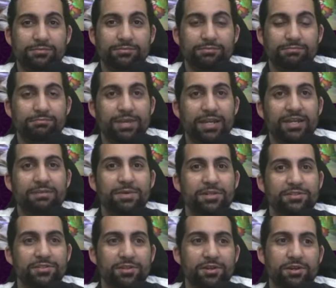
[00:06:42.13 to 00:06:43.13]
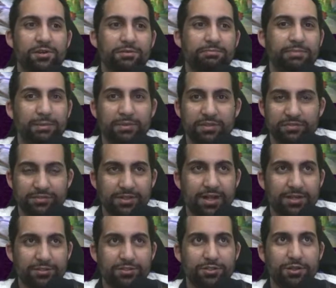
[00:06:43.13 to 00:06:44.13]
many months ago, maybe even
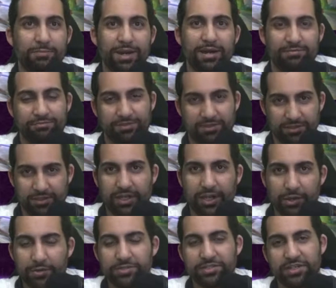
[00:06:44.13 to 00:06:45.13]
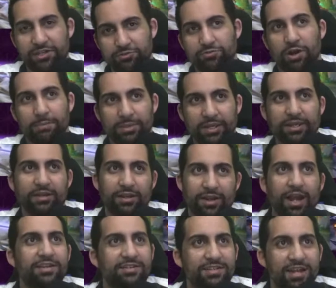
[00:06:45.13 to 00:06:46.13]
last year, about heroes that could drop in, and
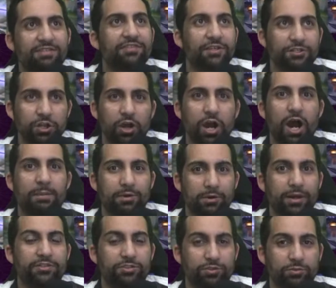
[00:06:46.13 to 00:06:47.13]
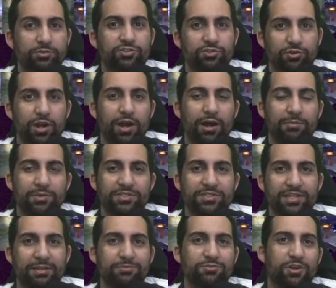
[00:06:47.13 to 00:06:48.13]
I definitely know Amaratsu was a
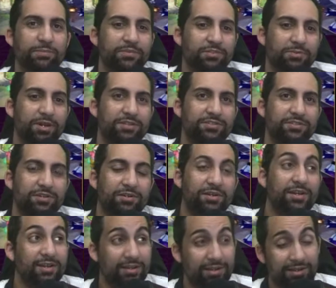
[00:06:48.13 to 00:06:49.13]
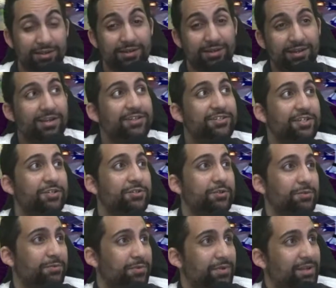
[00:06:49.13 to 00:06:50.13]
name dropped as well. So shit is
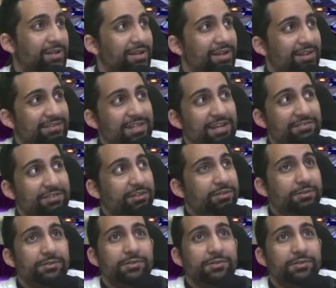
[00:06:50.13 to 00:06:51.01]
cool, definitely cool.